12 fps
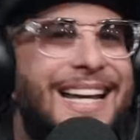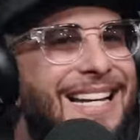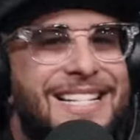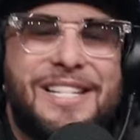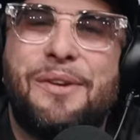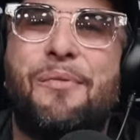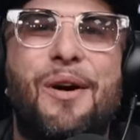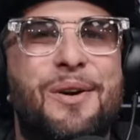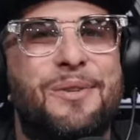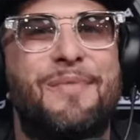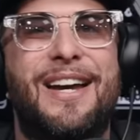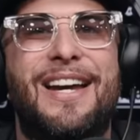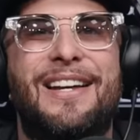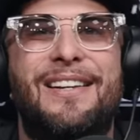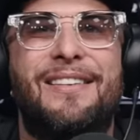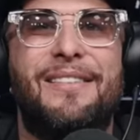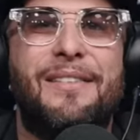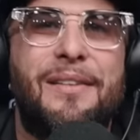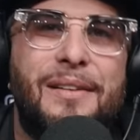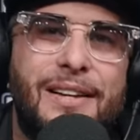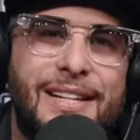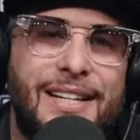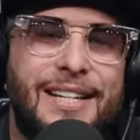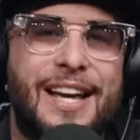Easy work, man.
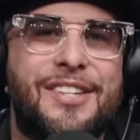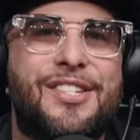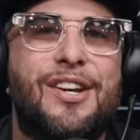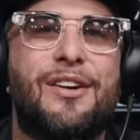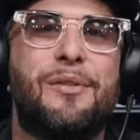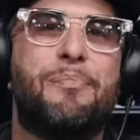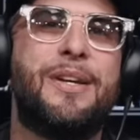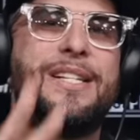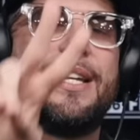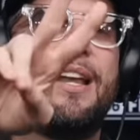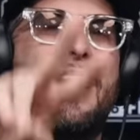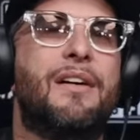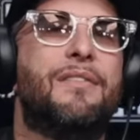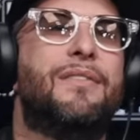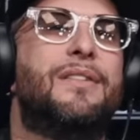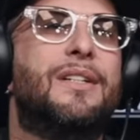Yes, sir. Peace and love.